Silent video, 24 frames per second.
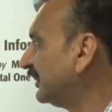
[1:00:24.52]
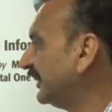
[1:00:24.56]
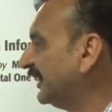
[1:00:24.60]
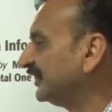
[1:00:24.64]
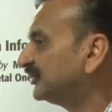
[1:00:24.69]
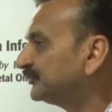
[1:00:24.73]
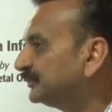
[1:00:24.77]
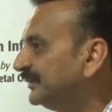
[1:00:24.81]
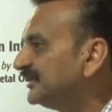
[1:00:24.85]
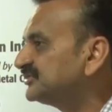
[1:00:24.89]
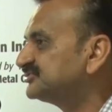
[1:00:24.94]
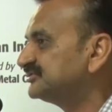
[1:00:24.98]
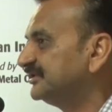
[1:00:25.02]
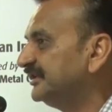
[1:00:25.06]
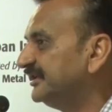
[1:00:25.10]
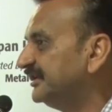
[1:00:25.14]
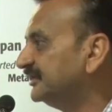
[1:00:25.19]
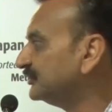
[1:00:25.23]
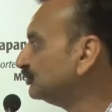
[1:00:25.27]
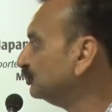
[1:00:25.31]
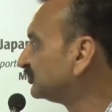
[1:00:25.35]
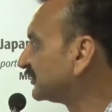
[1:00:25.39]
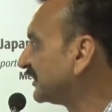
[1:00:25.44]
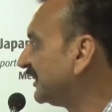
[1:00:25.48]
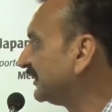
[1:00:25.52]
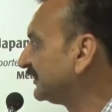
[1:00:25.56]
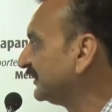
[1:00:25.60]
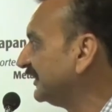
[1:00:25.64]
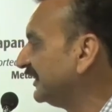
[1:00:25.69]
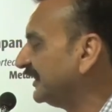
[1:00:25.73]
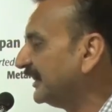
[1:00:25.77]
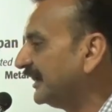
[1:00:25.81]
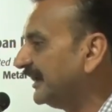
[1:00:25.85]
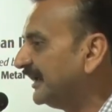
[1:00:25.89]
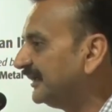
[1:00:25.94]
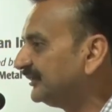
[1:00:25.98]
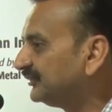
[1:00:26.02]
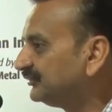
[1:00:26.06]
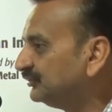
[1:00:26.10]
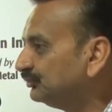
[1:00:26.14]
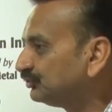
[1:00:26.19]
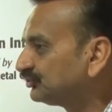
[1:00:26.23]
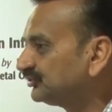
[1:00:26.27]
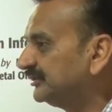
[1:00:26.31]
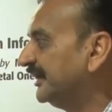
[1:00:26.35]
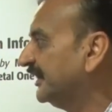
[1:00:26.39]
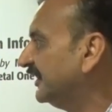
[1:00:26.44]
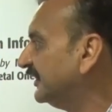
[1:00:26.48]
especially in Gujarat. And as you
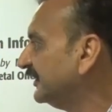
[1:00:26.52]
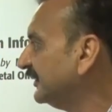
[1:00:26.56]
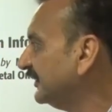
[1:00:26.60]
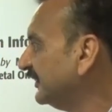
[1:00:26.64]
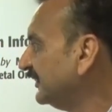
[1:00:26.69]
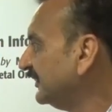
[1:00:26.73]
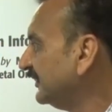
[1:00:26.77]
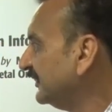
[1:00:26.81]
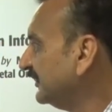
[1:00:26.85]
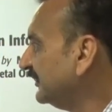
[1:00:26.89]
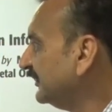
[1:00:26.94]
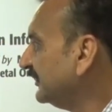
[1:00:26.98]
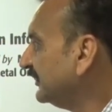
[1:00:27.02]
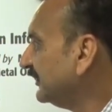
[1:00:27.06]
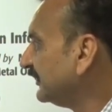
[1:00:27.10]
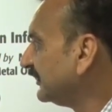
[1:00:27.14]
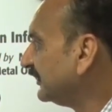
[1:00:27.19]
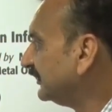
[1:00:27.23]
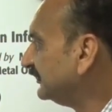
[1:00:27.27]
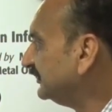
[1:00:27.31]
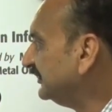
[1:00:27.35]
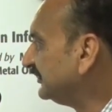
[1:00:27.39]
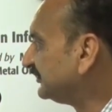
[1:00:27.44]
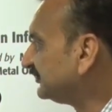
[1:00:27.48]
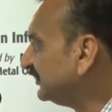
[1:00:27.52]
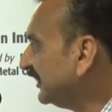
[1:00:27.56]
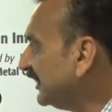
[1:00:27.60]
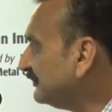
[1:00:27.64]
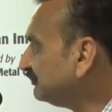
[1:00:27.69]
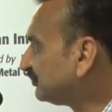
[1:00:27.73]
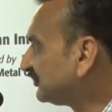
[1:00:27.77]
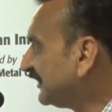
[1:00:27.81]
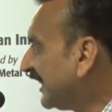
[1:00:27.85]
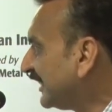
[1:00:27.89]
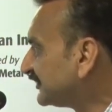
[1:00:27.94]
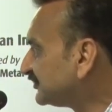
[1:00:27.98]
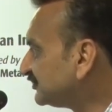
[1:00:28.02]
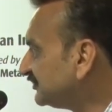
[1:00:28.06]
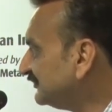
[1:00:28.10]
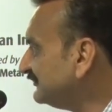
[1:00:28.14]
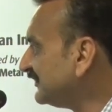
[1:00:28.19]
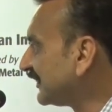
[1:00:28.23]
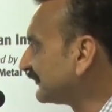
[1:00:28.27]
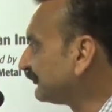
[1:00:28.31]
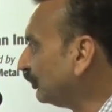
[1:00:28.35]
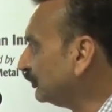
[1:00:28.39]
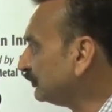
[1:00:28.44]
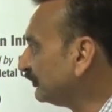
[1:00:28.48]
said, the same strategy we
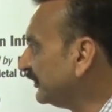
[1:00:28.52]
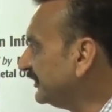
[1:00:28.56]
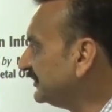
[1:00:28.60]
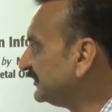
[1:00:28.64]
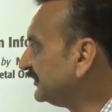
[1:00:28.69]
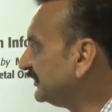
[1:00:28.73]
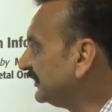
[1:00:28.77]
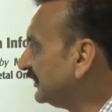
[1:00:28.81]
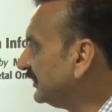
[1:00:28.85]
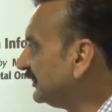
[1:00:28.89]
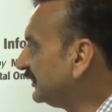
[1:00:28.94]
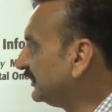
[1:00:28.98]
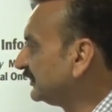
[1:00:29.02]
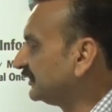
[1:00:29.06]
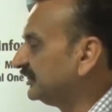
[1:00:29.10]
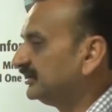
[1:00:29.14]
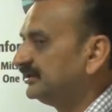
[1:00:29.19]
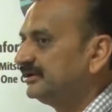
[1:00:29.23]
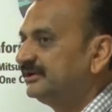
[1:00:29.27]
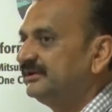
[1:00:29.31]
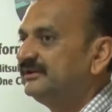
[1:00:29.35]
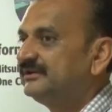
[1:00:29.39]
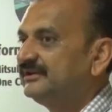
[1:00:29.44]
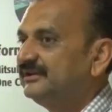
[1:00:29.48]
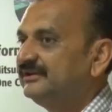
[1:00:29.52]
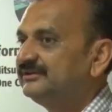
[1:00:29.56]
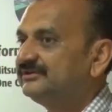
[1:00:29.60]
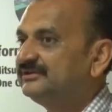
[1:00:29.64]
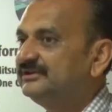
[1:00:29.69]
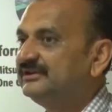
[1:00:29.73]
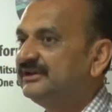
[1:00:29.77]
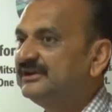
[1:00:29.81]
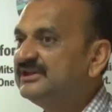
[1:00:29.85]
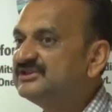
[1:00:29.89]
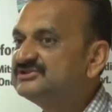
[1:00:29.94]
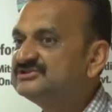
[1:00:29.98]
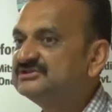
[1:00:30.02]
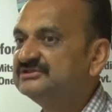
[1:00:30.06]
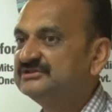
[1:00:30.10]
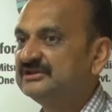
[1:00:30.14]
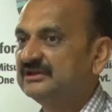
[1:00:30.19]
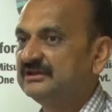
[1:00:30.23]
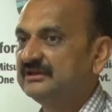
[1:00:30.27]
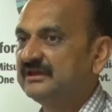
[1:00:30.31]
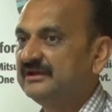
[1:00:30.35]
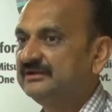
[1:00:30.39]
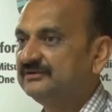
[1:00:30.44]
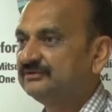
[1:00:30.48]
are following, uh, uh, it is
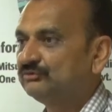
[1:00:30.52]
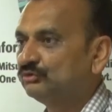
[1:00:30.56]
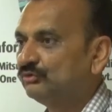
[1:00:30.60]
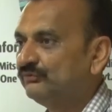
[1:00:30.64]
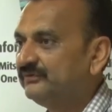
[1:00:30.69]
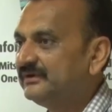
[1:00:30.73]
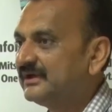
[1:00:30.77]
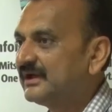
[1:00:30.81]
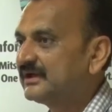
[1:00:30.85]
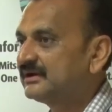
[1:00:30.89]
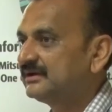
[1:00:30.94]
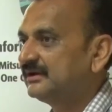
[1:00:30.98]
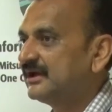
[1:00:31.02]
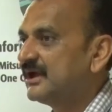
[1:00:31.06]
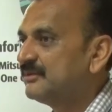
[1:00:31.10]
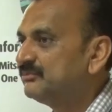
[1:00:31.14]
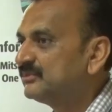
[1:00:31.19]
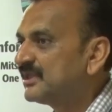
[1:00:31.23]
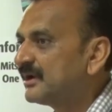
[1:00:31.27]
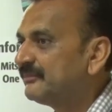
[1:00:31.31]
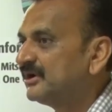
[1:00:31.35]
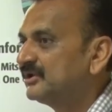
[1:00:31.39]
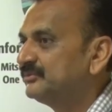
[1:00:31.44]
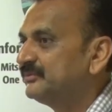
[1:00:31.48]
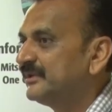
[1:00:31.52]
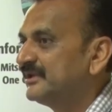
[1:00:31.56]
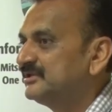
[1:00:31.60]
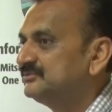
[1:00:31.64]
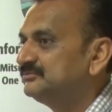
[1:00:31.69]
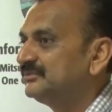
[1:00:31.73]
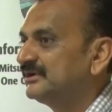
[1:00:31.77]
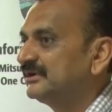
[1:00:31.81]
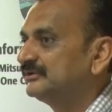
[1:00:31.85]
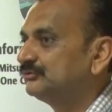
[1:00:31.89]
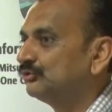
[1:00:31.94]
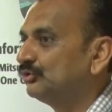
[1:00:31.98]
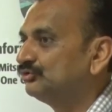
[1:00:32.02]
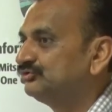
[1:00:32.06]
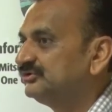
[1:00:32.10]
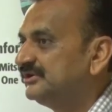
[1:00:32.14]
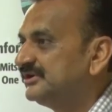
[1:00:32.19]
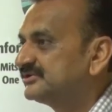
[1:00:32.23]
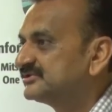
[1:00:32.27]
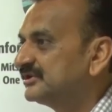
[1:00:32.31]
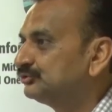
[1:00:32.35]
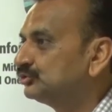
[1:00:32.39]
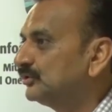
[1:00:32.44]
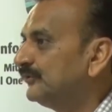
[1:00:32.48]
regional and so we are Ahmedabad Management
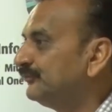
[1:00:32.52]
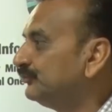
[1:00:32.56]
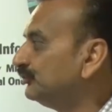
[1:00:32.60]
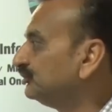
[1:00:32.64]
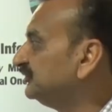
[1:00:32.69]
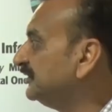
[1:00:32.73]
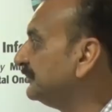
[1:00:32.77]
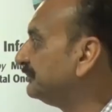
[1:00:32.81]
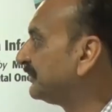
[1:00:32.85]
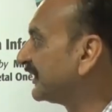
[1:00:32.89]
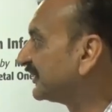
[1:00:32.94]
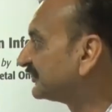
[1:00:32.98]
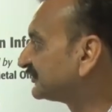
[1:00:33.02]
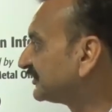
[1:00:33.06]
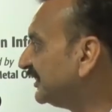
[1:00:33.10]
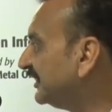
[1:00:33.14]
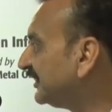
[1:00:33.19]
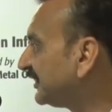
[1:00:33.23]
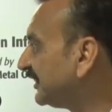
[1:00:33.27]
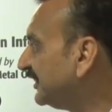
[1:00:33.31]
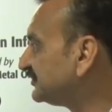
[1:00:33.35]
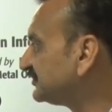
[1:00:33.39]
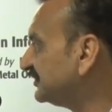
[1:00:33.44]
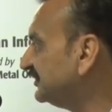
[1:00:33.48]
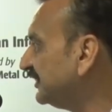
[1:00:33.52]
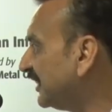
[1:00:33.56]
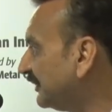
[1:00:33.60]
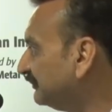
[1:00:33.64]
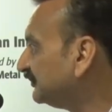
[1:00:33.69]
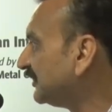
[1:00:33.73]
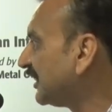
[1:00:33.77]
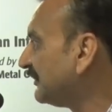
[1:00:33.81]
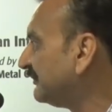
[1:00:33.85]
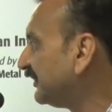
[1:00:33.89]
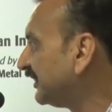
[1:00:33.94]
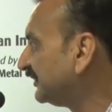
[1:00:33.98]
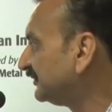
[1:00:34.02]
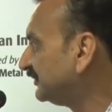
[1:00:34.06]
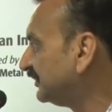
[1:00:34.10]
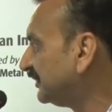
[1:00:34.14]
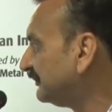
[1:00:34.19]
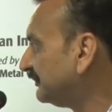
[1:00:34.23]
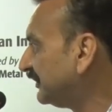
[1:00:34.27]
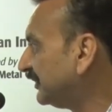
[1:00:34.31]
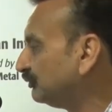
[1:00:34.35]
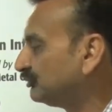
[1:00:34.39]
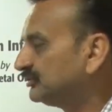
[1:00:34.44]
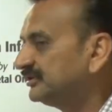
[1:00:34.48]
Association. So if you see percentage in Ahmedabad
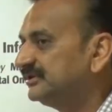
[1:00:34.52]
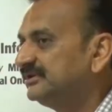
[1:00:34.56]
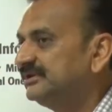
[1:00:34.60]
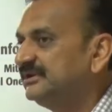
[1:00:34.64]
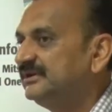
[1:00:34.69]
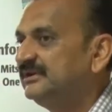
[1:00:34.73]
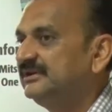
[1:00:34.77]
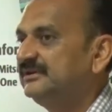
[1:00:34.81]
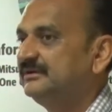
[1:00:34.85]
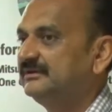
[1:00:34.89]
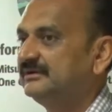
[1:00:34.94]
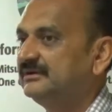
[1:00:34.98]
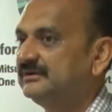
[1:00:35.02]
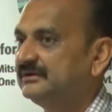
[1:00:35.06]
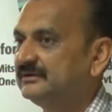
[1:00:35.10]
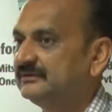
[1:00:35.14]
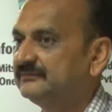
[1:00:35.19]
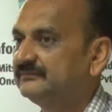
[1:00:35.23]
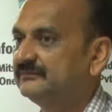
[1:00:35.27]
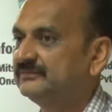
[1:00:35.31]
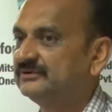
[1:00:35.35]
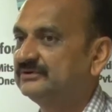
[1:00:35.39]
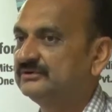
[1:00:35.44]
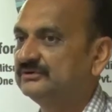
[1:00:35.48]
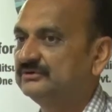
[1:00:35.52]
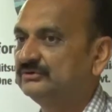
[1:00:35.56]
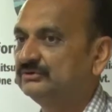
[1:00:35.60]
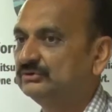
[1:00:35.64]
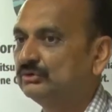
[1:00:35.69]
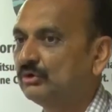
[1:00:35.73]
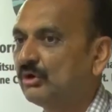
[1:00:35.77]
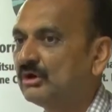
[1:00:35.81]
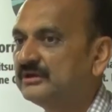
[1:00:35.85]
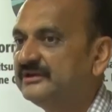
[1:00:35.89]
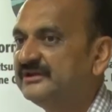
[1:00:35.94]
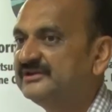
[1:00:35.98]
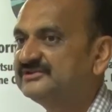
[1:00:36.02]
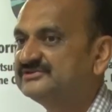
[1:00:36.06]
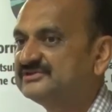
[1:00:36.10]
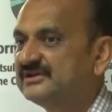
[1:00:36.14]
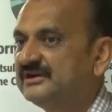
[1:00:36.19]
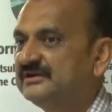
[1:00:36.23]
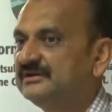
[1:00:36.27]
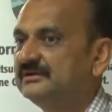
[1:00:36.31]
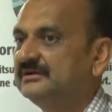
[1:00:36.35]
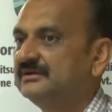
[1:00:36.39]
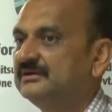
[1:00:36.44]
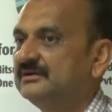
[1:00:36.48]
about the uh, knowledge
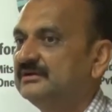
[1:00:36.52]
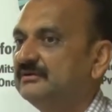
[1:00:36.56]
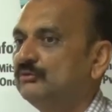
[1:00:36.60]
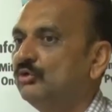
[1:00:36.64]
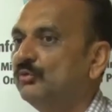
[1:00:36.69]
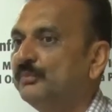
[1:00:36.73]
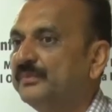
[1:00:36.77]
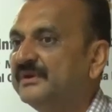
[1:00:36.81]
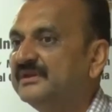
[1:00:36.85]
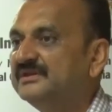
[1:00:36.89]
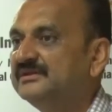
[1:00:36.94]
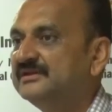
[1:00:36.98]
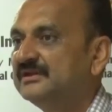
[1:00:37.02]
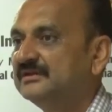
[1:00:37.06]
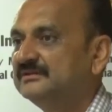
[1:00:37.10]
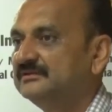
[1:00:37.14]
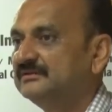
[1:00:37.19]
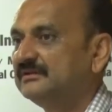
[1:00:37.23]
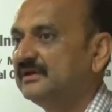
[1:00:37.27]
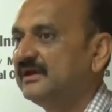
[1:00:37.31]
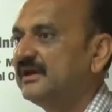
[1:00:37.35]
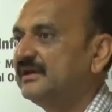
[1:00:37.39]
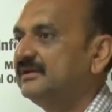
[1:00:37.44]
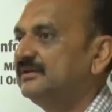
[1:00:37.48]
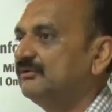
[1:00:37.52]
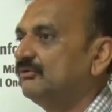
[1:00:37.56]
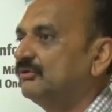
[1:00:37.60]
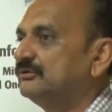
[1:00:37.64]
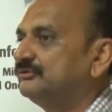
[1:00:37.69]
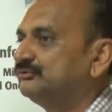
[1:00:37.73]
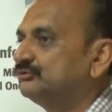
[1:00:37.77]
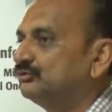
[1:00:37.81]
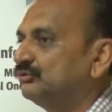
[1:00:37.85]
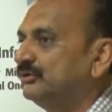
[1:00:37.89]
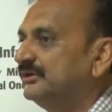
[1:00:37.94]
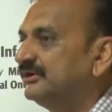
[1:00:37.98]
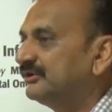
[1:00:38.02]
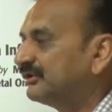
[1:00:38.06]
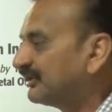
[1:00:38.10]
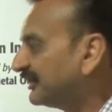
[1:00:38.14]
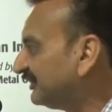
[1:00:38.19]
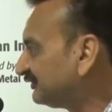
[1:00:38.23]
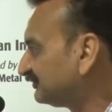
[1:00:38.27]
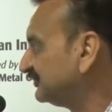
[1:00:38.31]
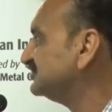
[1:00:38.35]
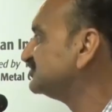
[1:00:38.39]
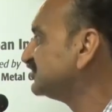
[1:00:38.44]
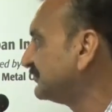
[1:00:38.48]
and opinion and also
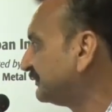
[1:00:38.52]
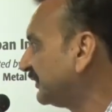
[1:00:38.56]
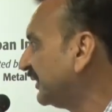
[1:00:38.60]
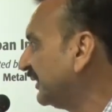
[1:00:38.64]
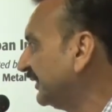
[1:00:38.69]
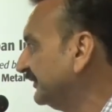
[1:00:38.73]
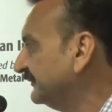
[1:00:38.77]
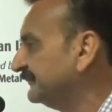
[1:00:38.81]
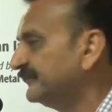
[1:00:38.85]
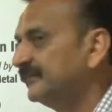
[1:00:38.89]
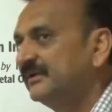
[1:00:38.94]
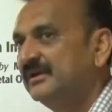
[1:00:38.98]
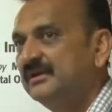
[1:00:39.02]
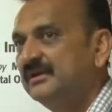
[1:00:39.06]
interest in Japan,